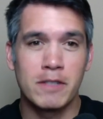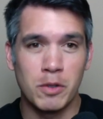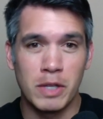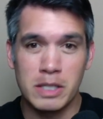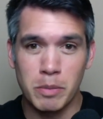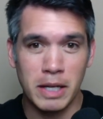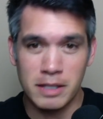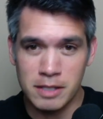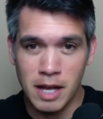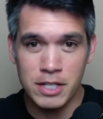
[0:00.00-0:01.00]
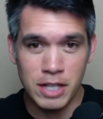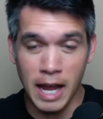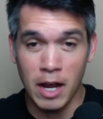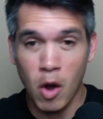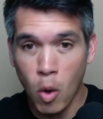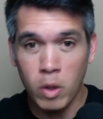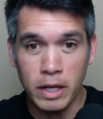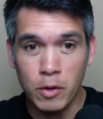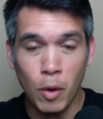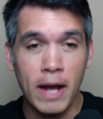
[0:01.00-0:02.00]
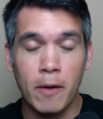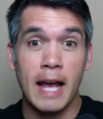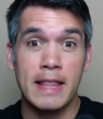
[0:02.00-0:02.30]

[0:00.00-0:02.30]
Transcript: to this being such a holy grail.